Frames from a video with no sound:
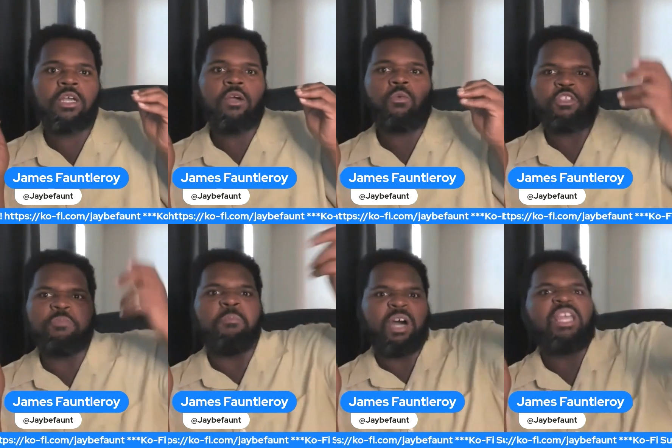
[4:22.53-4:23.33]
with
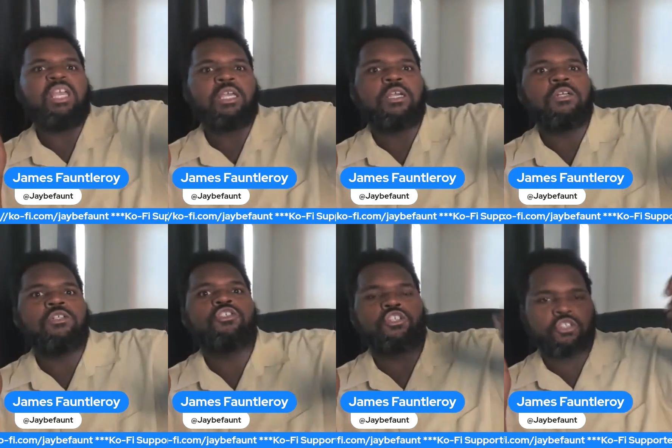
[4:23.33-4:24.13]
money
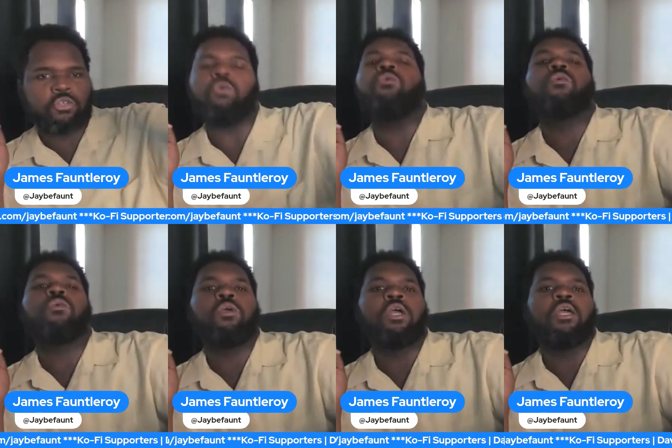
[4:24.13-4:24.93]
to school
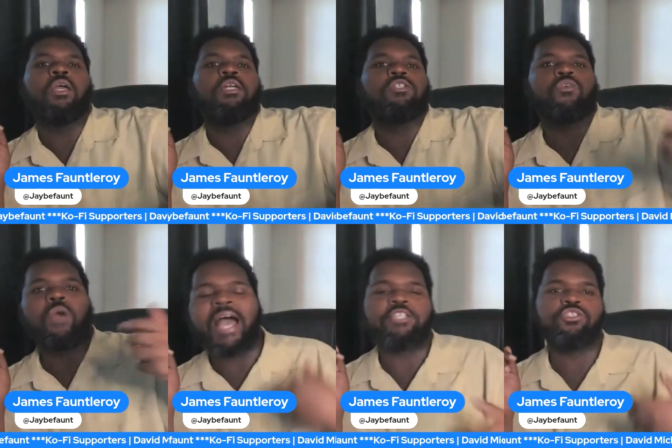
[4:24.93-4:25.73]
to
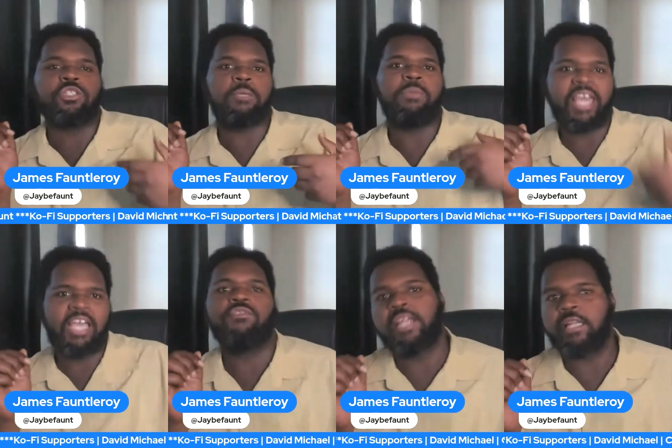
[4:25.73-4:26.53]
actually pay
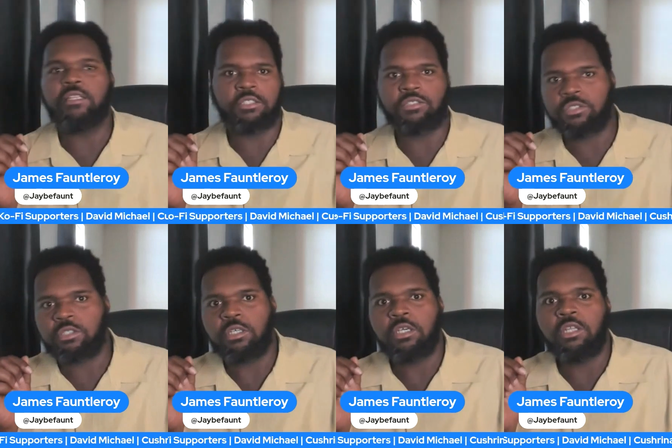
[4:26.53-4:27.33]
for that lunch.
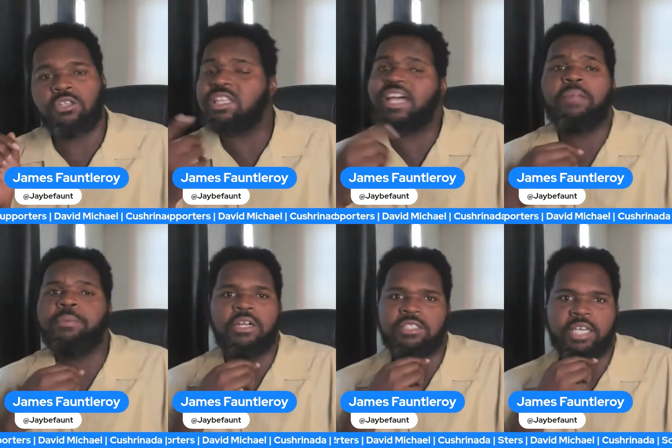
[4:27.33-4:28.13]
There's a lot of
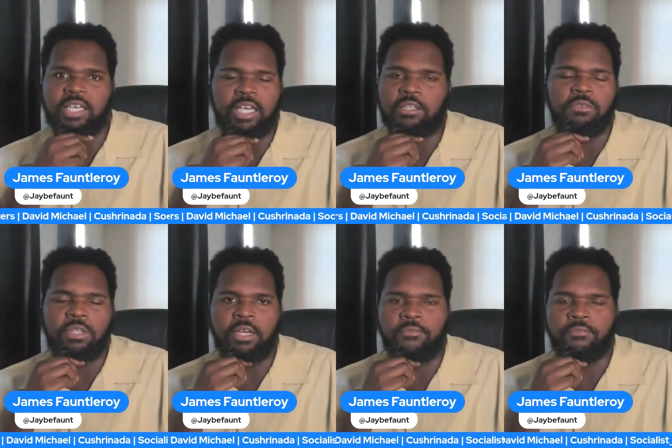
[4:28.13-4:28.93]
parents that can't do
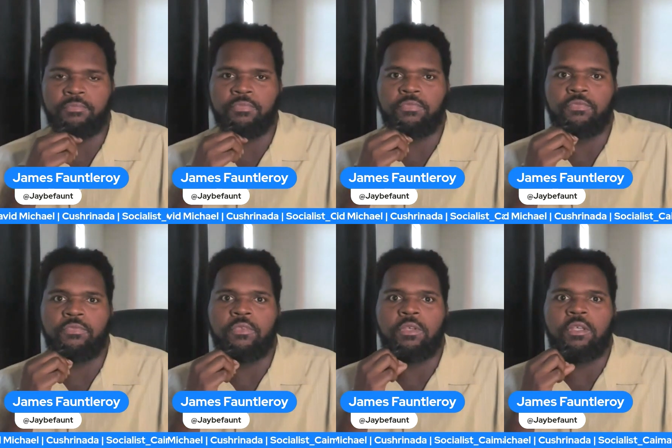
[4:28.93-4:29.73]
that.
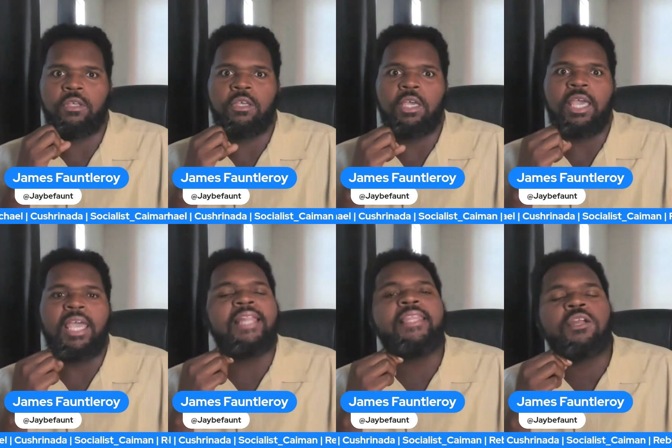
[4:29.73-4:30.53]

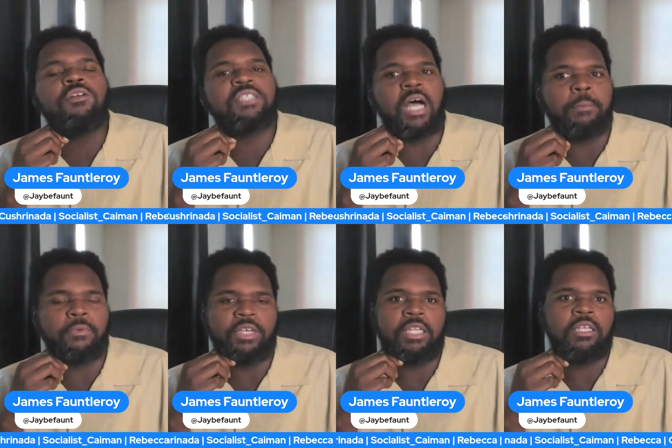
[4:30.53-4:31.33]
And then on top of it,